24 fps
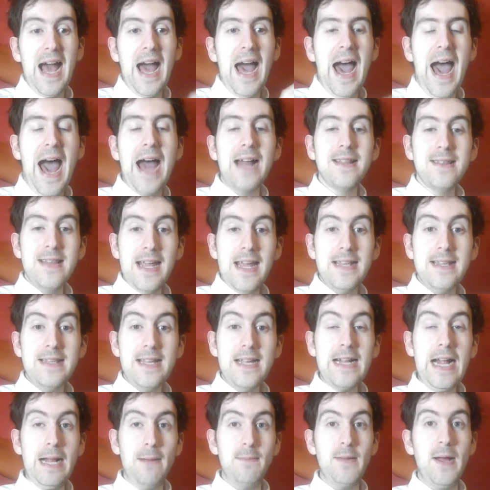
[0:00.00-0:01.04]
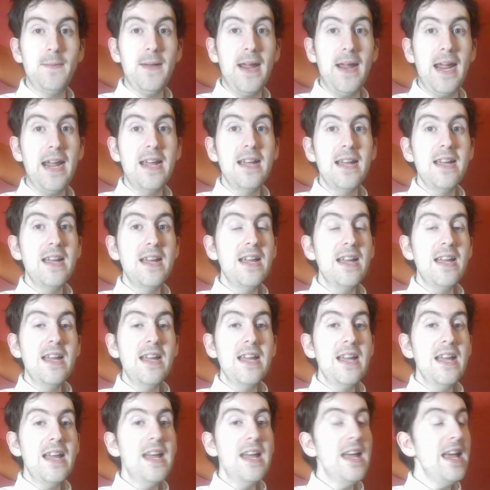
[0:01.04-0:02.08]
at this scene. I'm like,
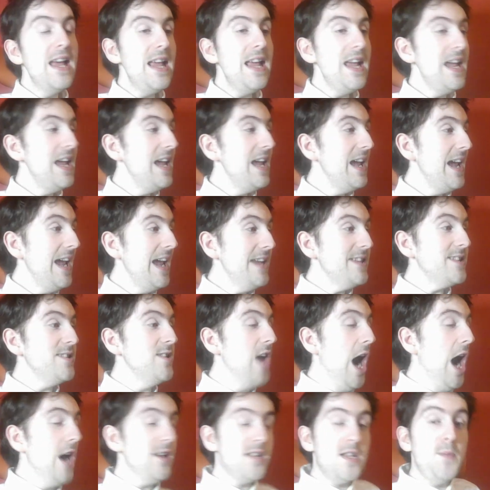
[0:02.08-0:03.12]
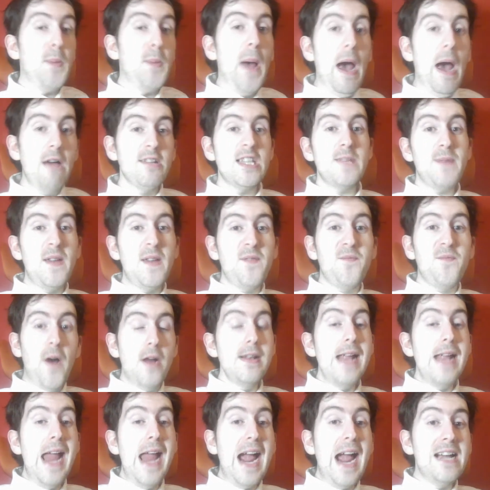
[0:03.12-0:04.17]
it's not supposed to be
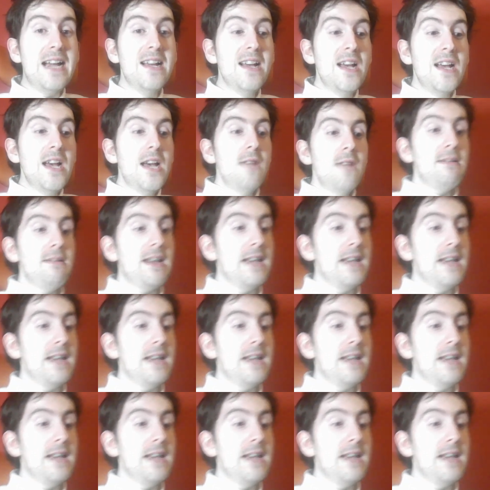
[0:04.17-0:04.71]
funny! Because